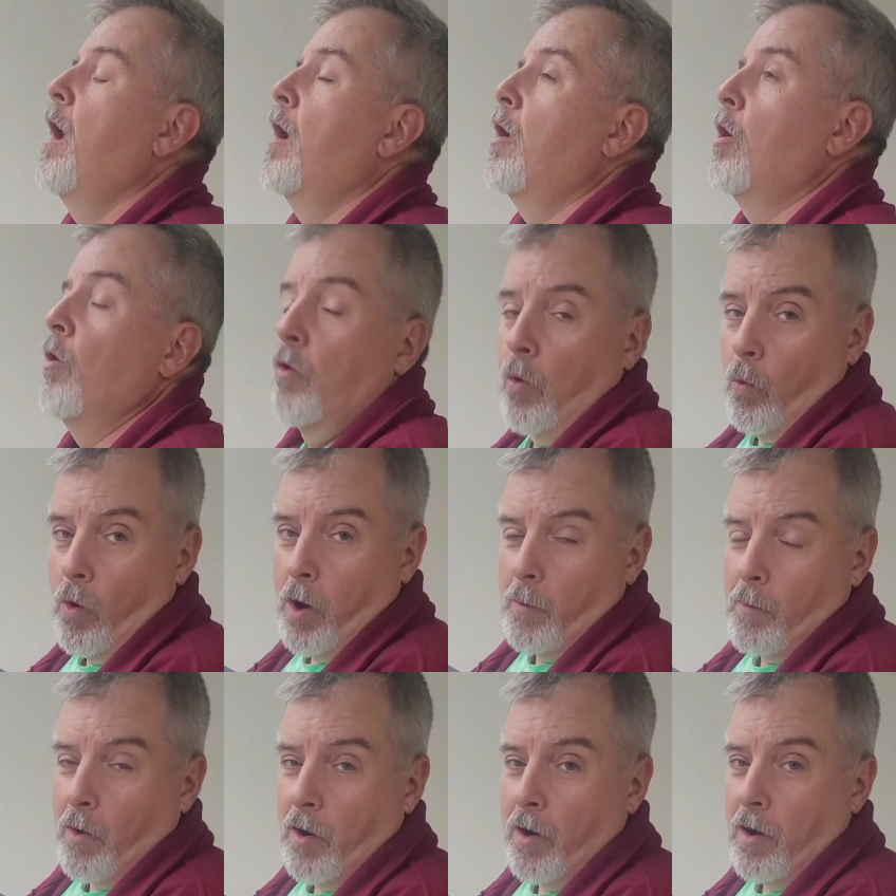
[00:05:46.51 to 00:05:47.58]
go to
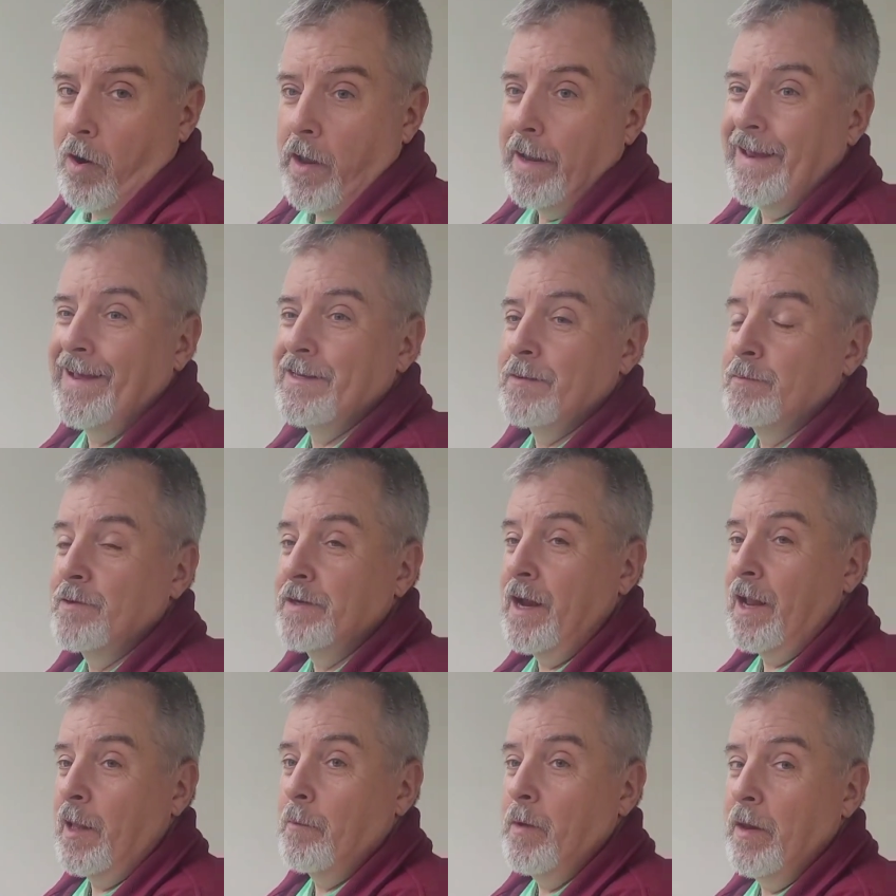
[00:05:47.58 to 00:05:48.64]
Walmart, get some
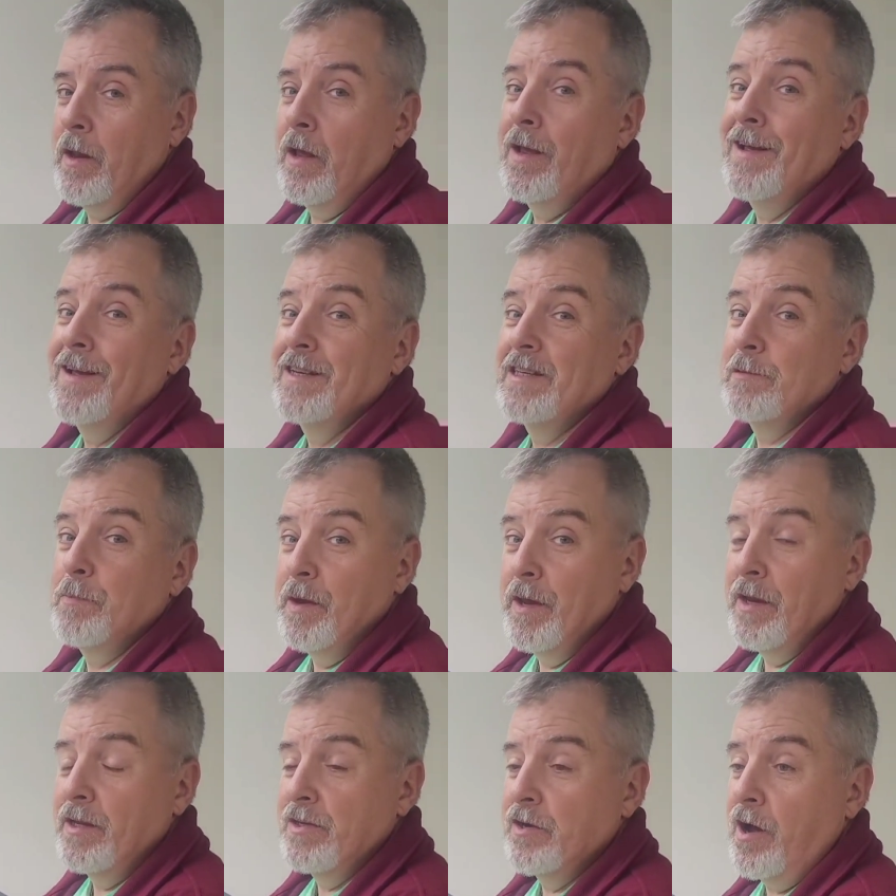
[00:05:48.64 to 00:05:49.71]
Salamita Speedy
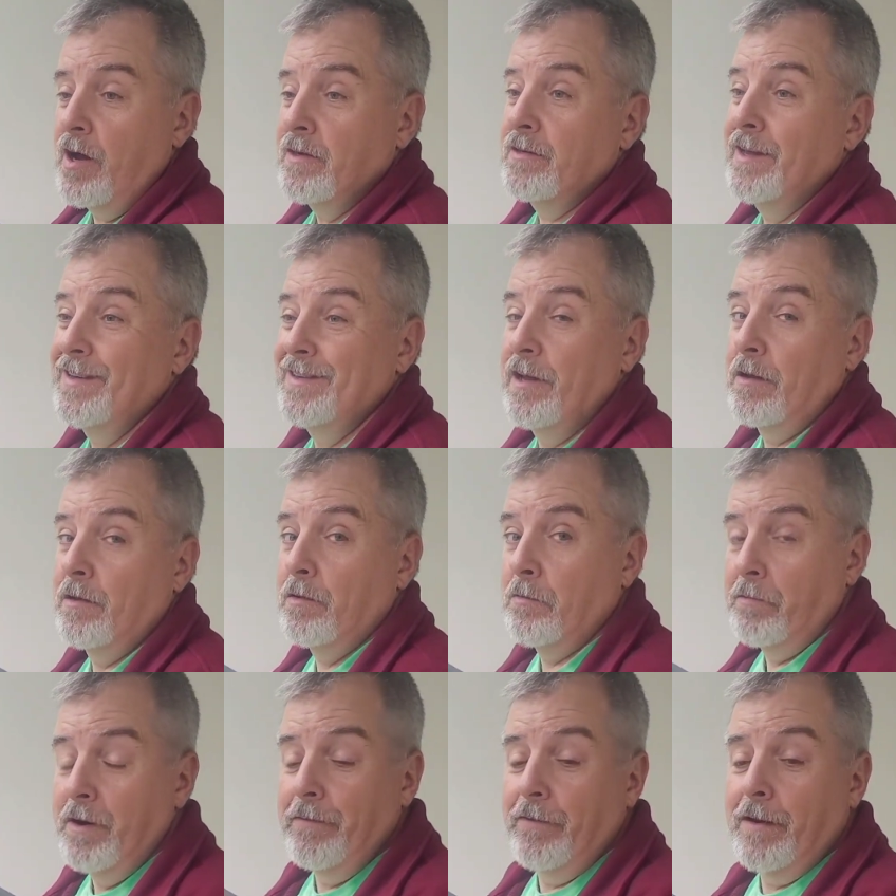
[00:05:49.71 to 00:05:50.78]
sauce. They sell three
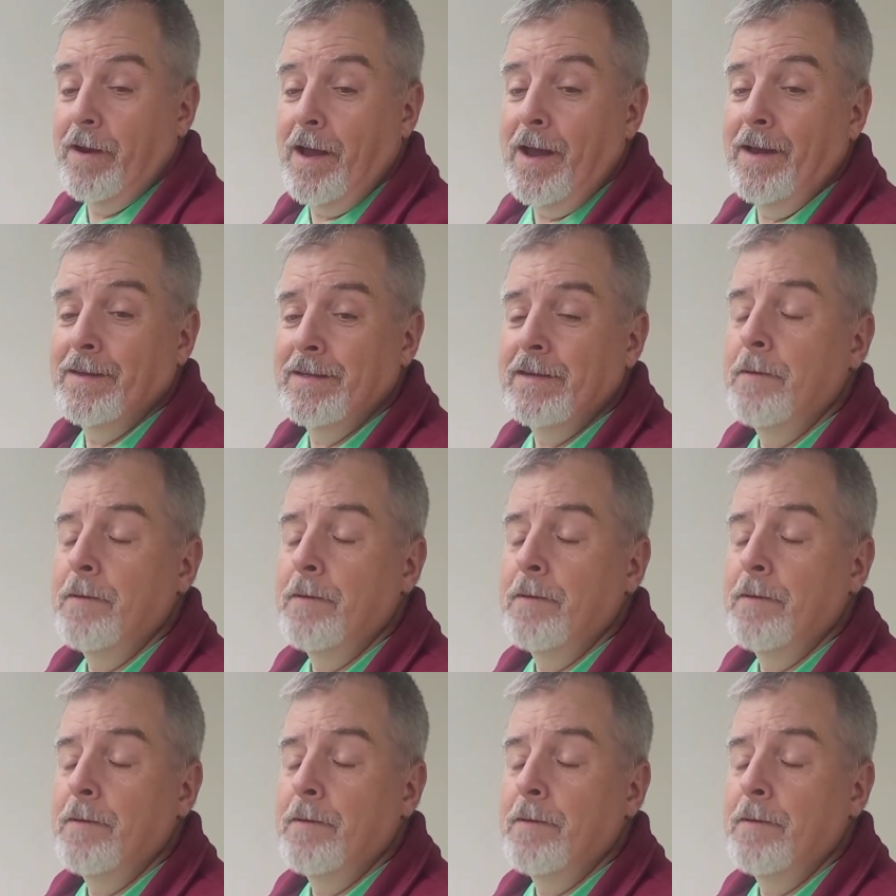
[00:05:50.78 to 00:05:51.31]
different kinds.